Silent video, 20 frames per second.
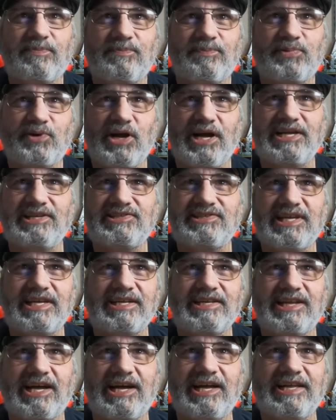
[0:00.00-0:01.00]
priced
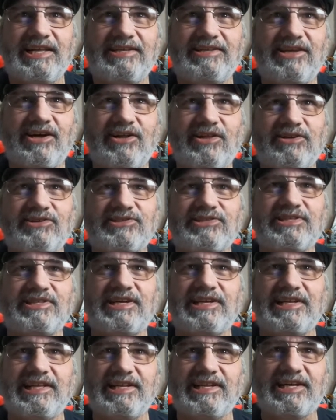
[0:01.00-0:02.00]
at
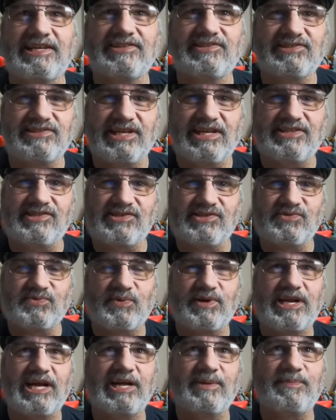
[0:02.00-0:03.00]
$9.99 is
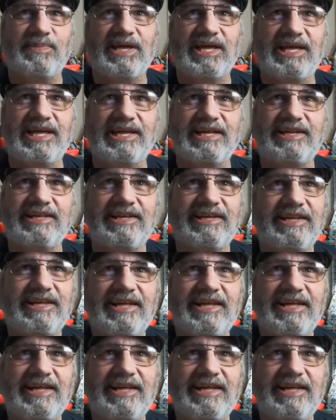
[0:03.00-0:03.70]
what I paid.